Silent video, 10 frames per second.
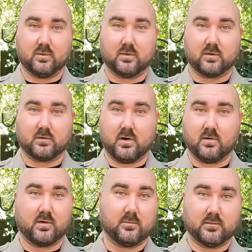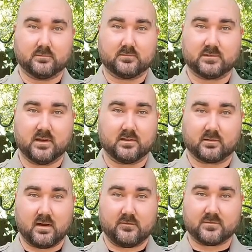or loaning them to
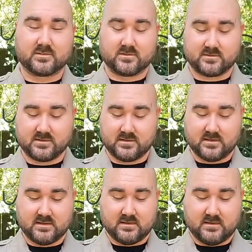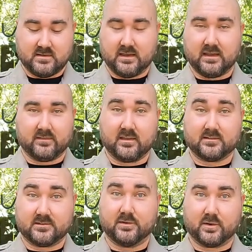other officers and
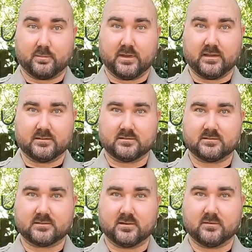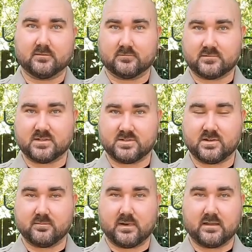they steal your pens. So since
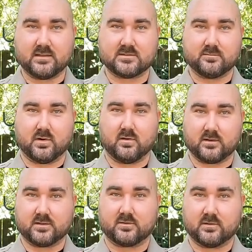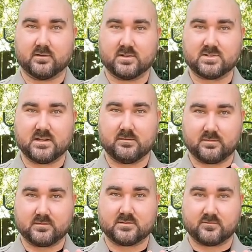you can buy these in bulk and they're really cheap,
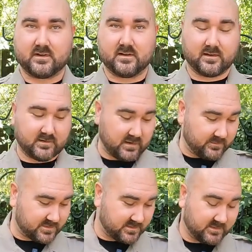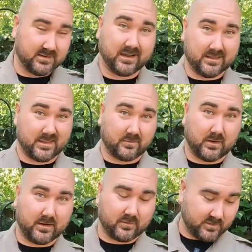it's a very good option, and they
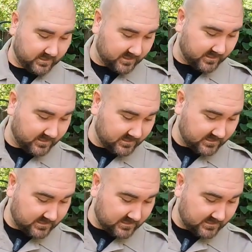write really good.